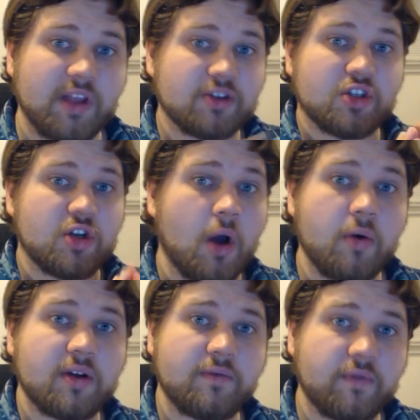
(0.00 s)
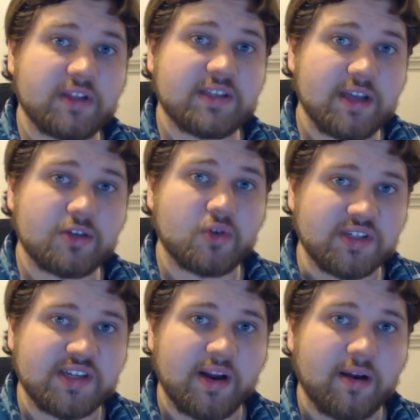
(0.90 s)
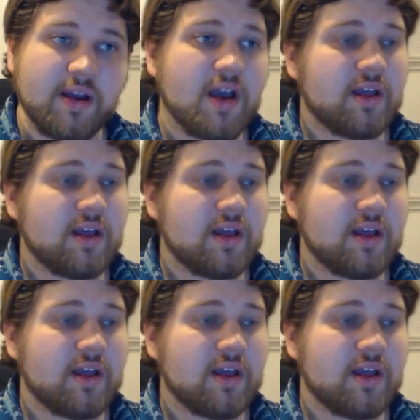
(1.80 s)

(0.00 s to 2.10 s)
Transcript: There's no conflicting interest here.